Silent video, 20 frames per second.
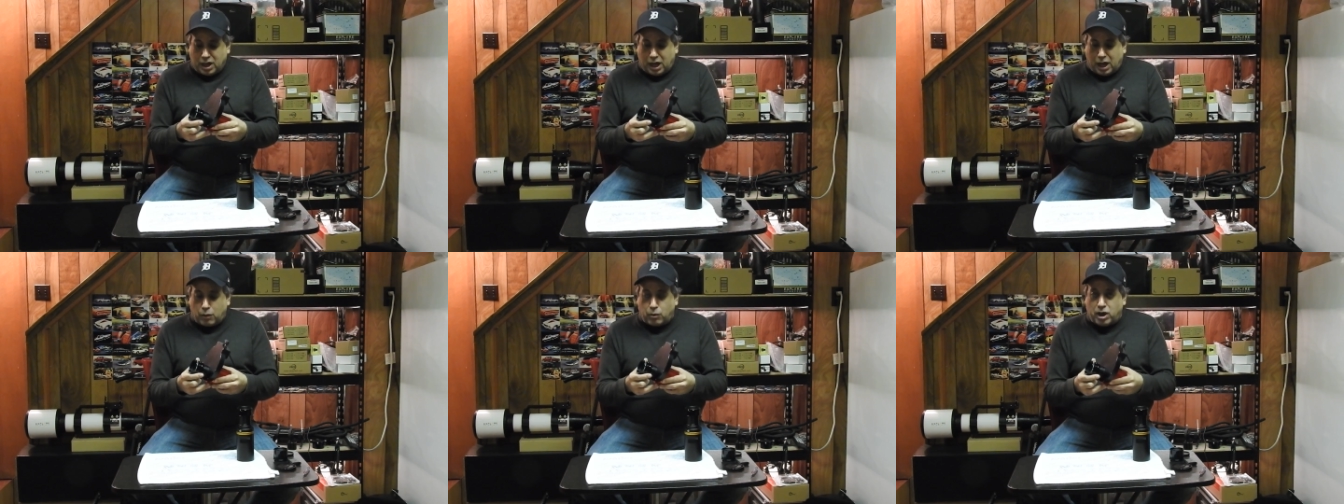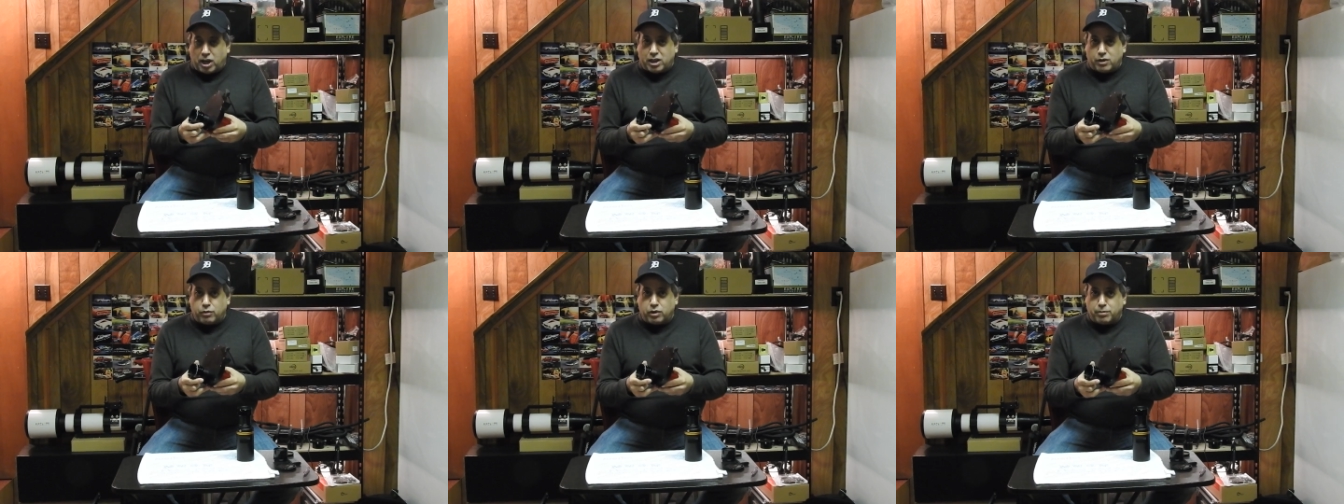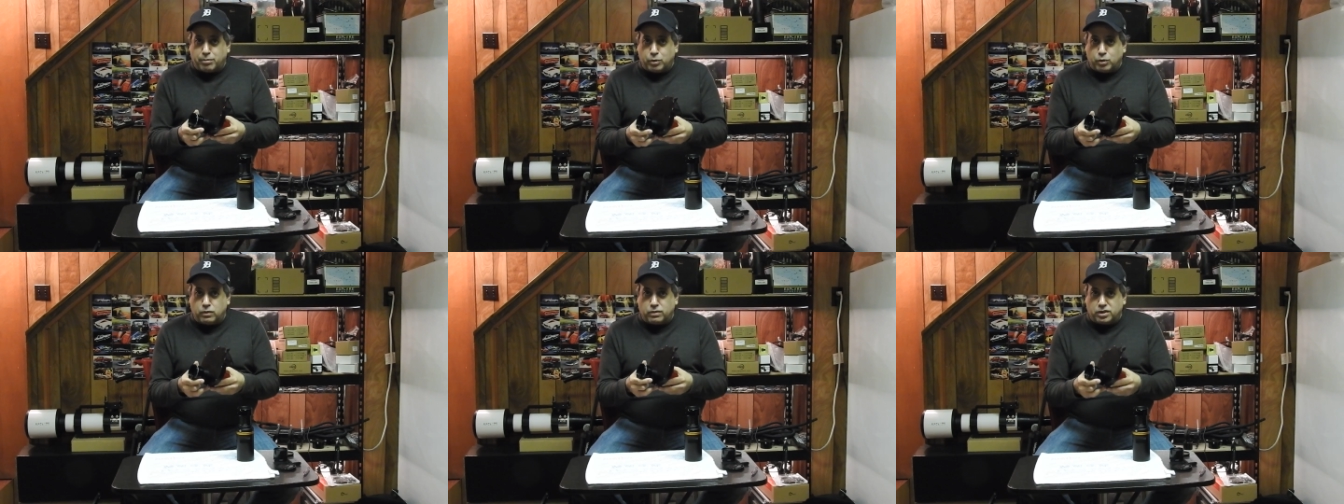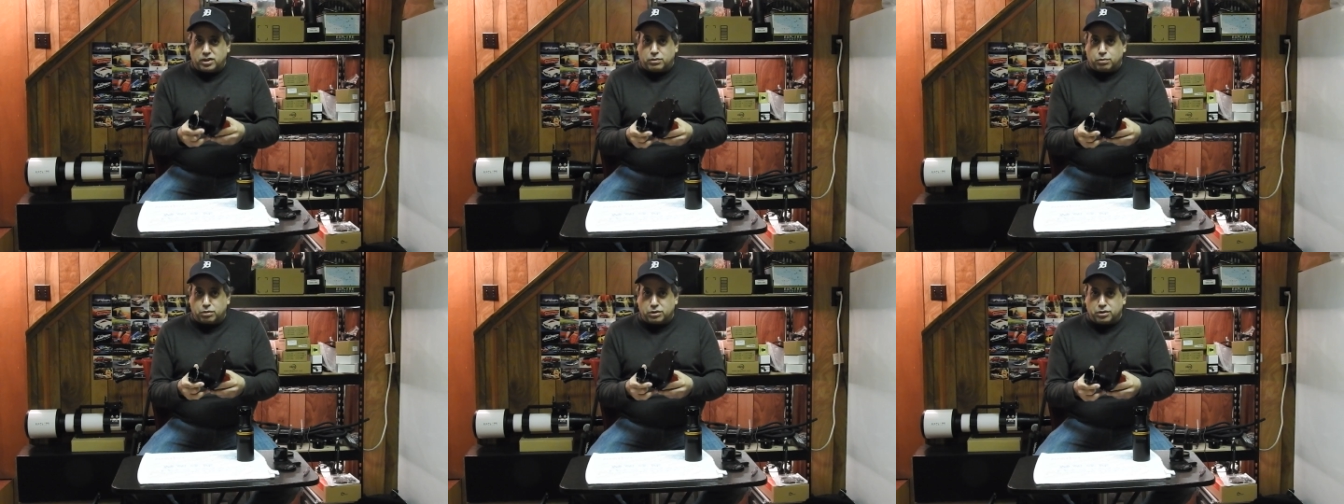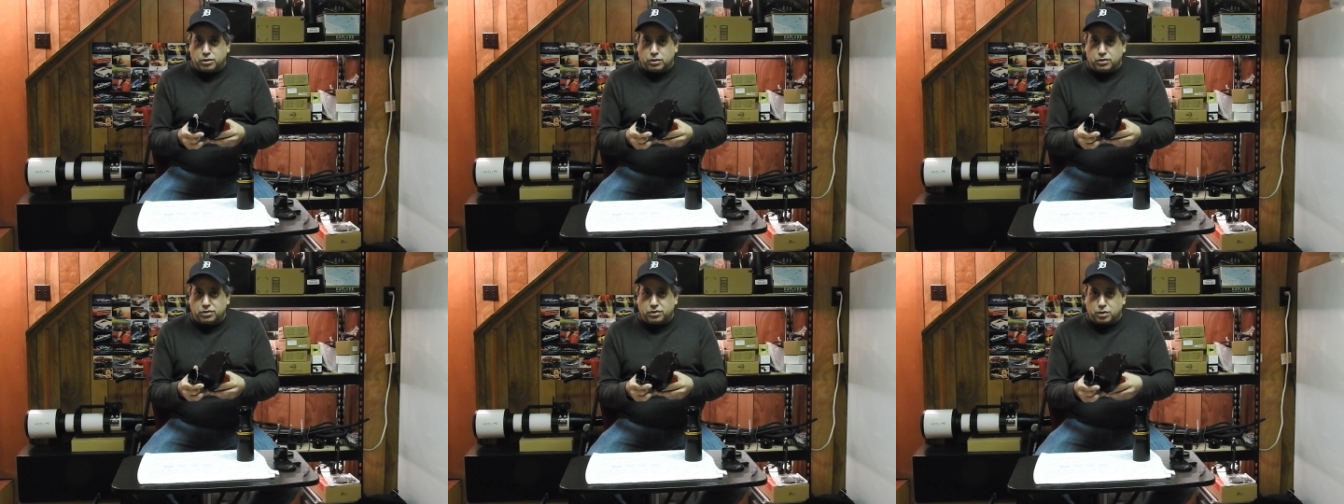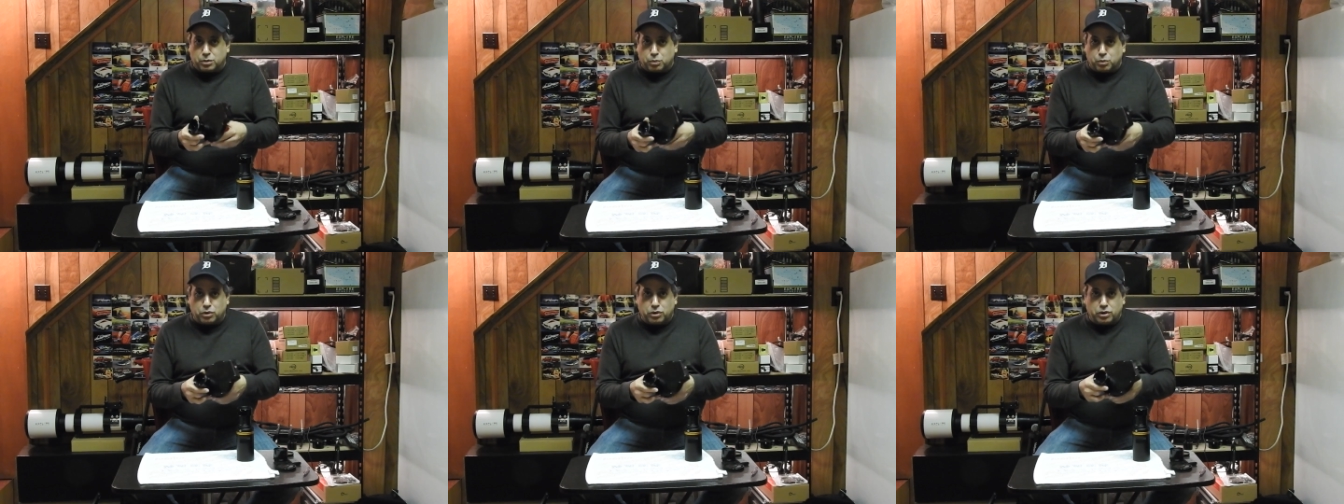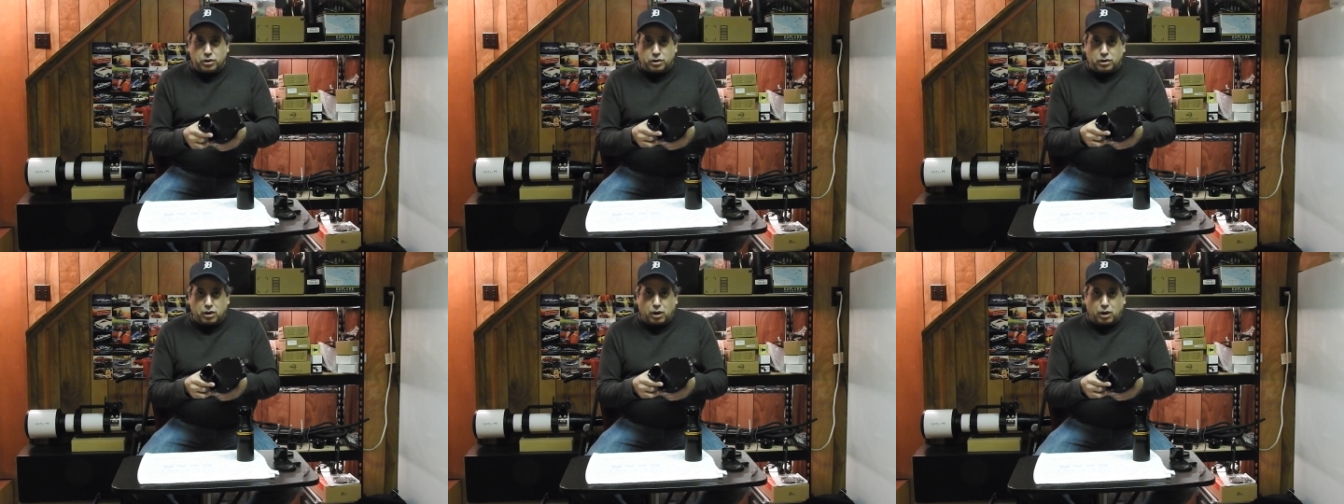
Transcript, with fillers: I want to remove this reducer. We're